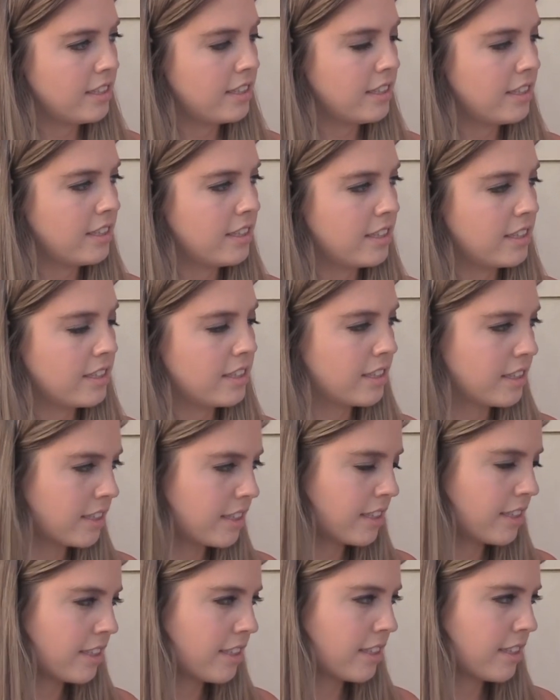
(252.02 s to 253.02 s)

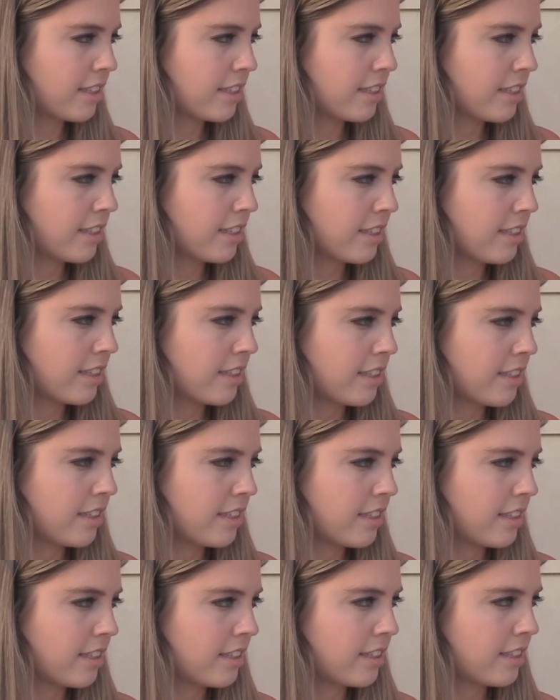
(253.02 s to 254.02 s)

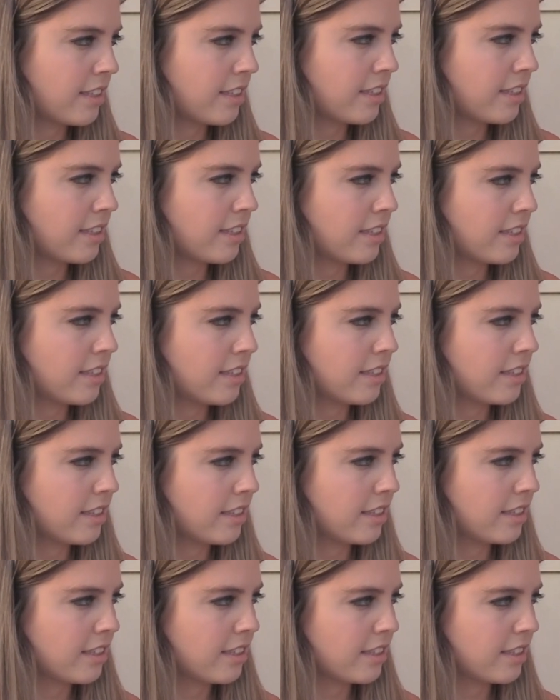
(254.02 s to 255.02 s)

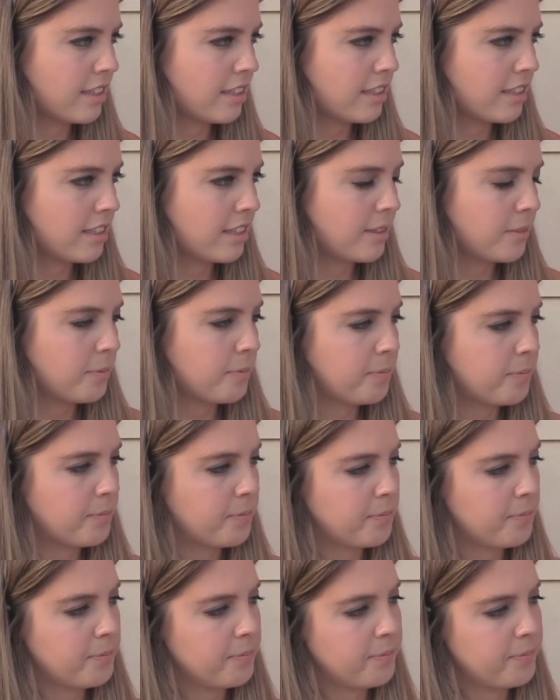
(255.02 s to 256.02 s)

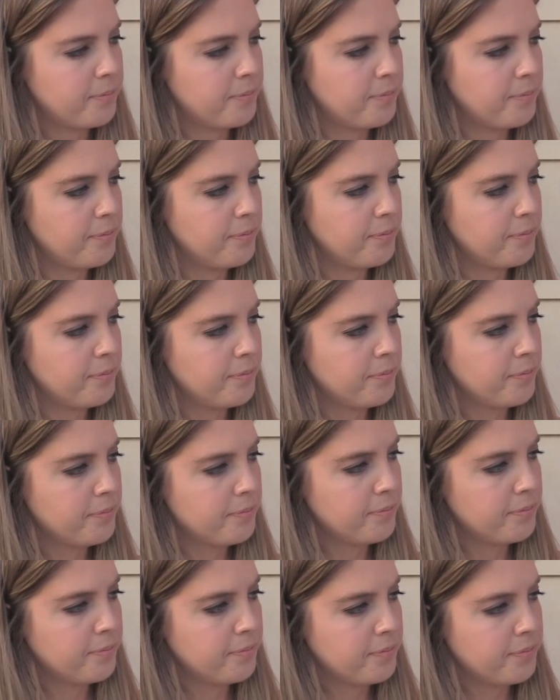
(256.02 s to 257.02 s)

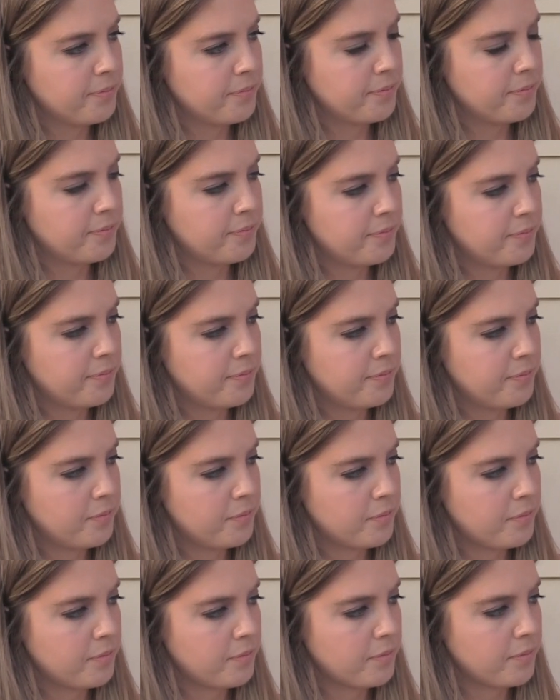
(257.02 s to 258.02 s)

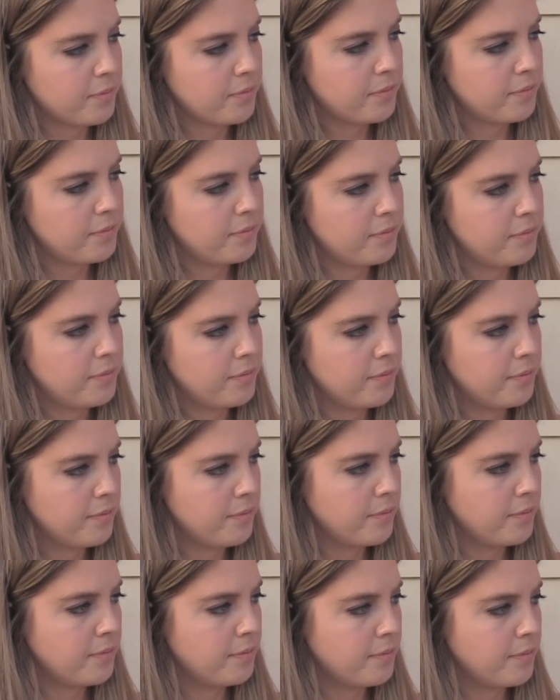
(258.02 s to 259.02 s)

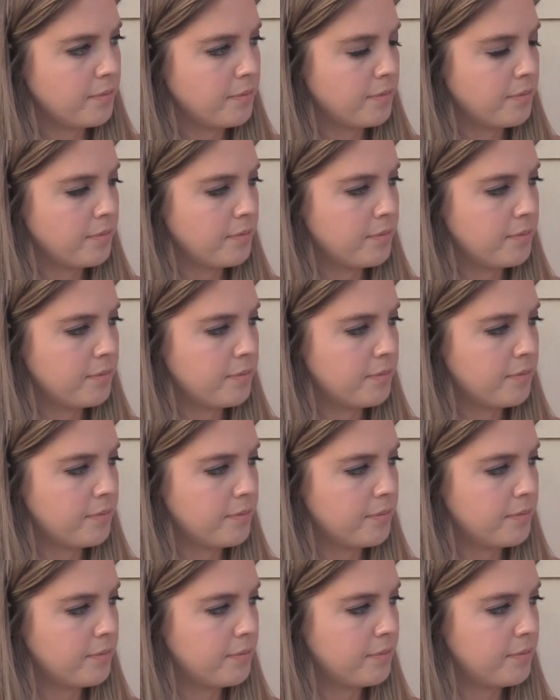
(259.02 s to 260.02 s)
The person shown says nothing.